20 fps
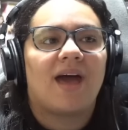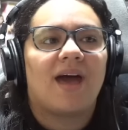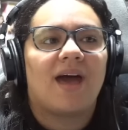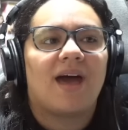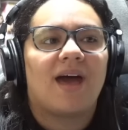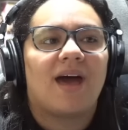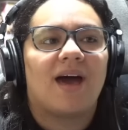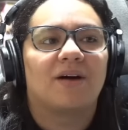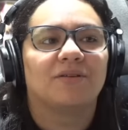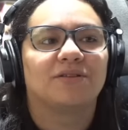
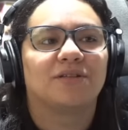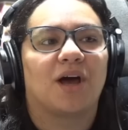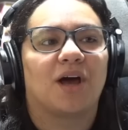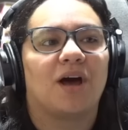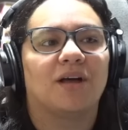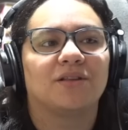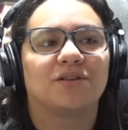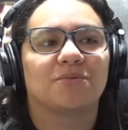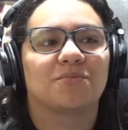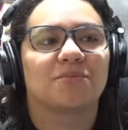I was
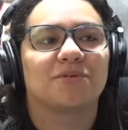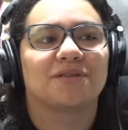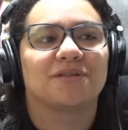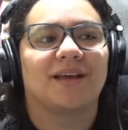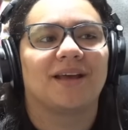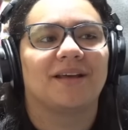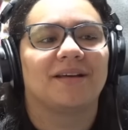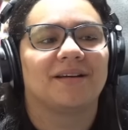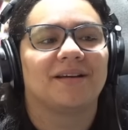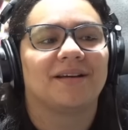
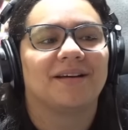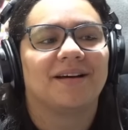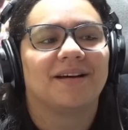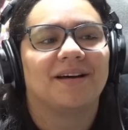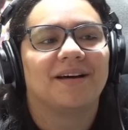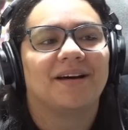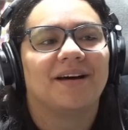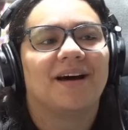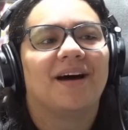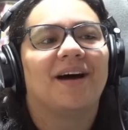100%.
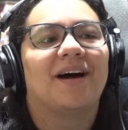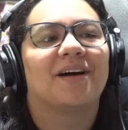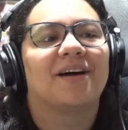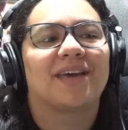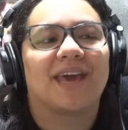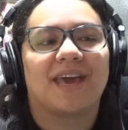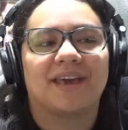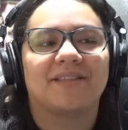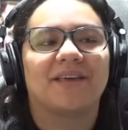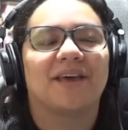
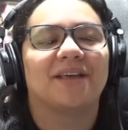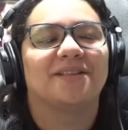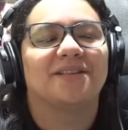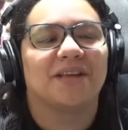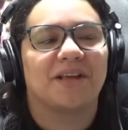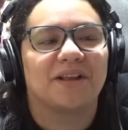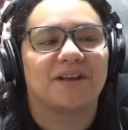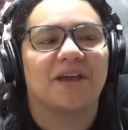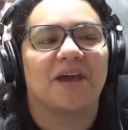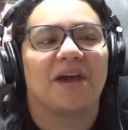Okay, they
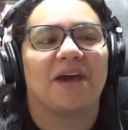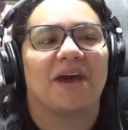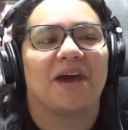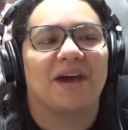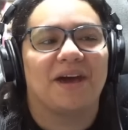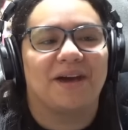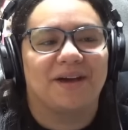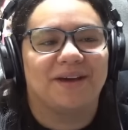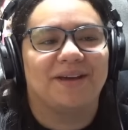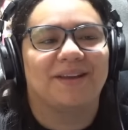did
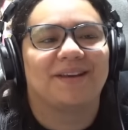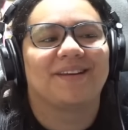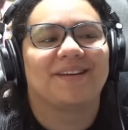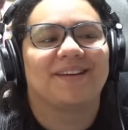good.